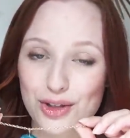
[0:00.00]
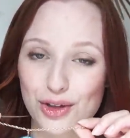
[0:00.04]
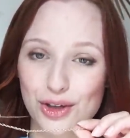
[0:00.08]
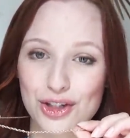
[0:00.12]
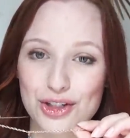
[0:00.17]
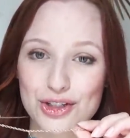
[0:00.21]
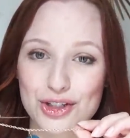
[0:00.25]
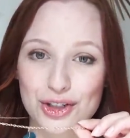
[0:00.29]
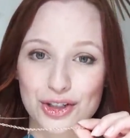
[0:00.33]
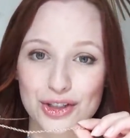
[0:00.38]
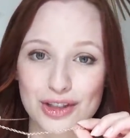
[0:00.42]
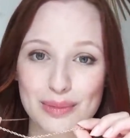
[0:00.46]
You
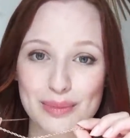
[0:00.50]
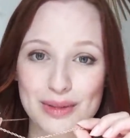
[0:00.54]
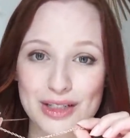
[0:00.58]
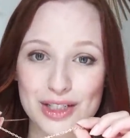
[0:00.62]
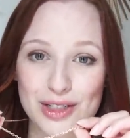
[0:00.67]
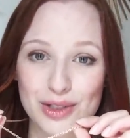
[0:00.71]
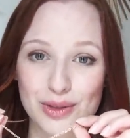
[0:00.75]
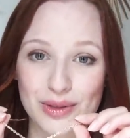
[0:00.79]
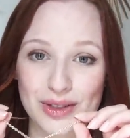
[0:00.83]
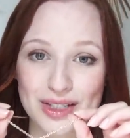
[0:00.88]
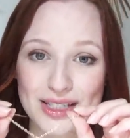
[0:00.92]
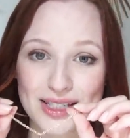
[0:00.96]
can turn them
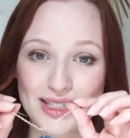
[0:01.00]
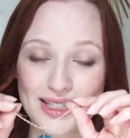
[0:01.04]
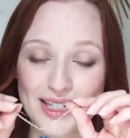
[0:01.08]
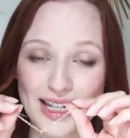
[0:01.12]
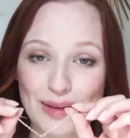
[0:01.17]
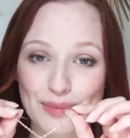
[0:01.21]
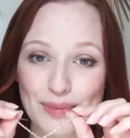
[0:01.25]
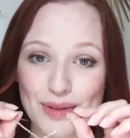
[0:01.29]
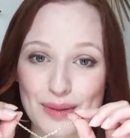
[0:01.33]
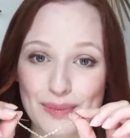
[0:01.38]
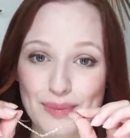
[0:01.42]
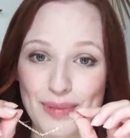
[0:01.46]
into a
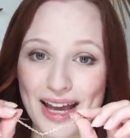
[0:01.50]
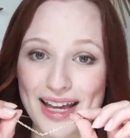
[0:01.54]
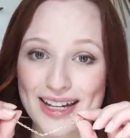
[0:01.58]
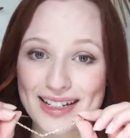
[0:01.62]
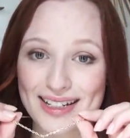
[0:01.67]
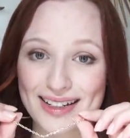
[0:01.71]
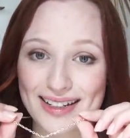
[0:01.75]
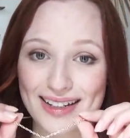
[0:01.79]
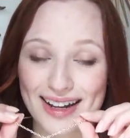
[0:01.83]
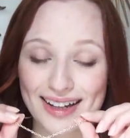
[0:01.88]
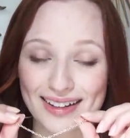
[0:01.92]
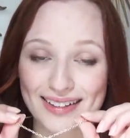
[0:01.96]
statement
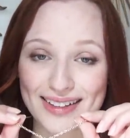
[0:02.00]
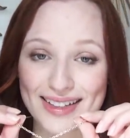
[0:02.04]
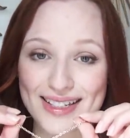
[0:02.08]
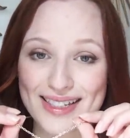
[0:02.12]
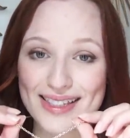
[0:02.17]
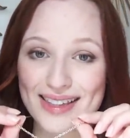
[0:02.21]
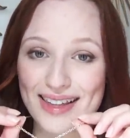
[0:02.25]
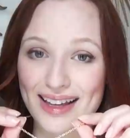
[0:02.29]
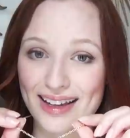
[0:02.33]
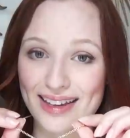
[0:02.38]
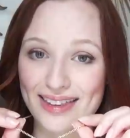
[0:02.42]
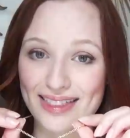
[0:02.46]
pendant
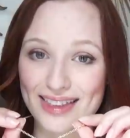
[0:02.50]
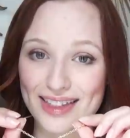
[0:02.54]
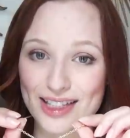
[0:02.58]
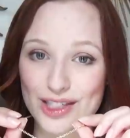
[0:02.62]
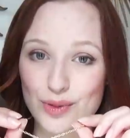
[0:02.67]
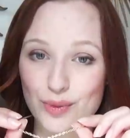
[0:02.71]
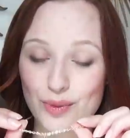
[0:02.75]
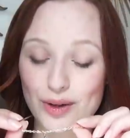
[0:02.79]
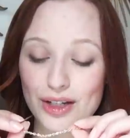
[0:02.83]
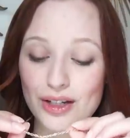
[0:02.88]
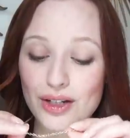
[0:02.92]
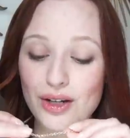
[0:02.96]
necklace like
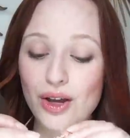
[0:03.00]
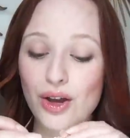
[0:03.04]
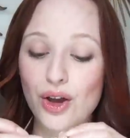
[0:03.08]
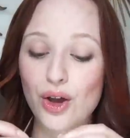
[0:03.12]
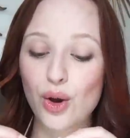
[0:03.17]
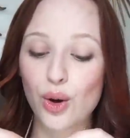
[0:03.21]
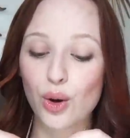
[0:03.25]
this one,